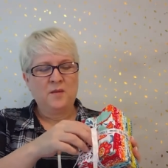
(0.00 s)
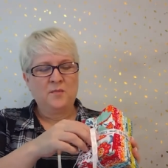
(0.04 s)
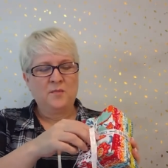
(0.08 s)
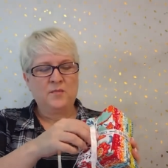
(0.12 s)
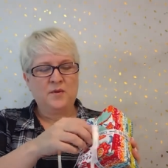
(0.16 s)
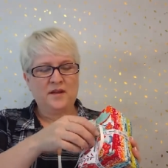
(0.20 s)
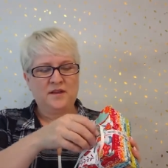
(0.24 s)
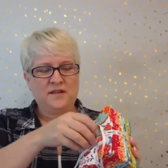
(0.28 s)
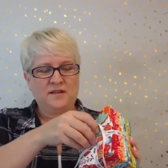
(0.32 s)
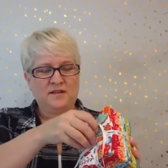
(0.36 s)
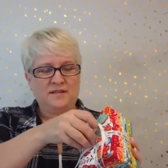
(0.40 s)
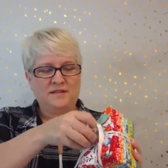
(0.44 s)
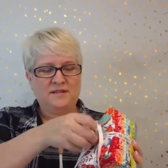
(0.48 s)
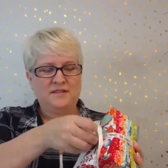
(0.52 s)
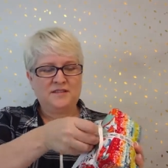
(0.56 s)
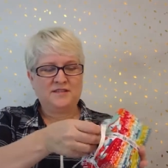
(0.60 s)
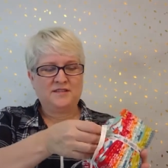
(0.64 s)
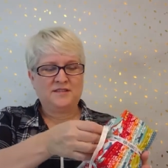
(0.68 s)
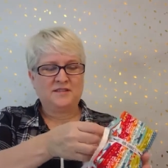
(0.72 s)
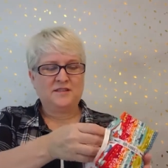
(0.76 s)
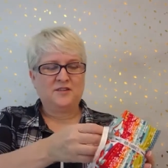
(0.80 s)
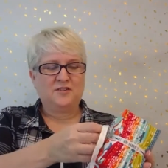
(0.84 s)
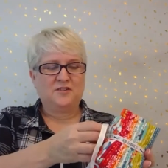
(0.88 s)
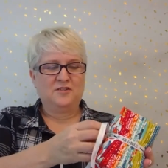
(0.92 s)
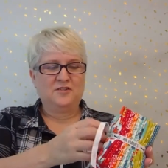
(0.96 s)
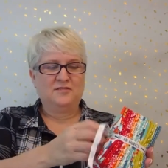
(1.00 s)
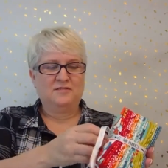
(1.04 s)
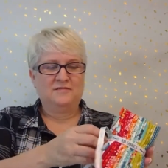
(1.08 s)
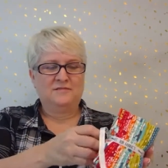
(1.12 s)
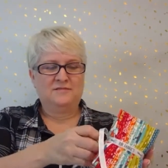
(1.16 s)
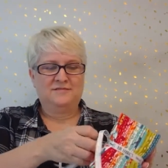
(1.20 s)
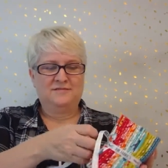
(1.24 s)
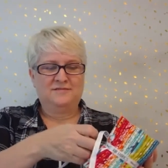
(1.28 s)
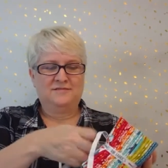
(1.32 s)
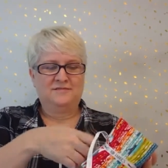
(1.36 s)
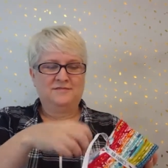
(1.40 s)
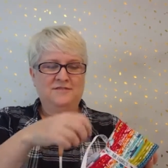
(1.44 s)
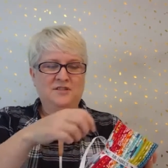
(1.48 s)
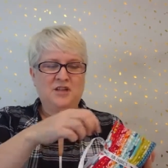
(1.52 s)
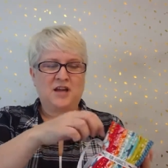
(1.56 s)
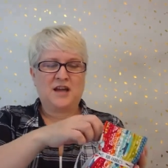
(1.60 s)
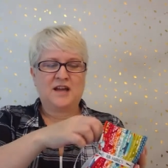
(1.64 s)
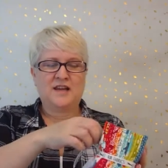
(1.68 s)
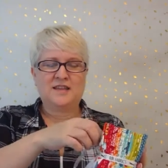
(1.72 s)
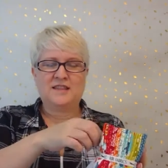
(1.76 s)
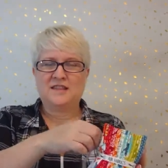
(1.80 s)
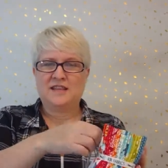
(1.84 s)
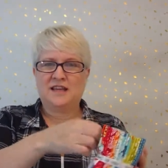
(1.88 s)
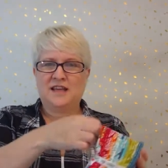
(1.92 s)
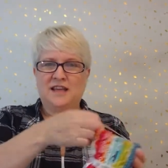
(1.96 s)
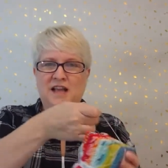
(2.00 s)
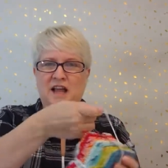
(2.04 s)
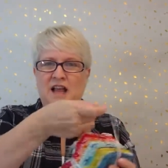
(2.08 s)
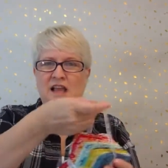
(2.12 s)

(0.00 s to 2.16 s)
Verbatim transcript: But this little tie thing,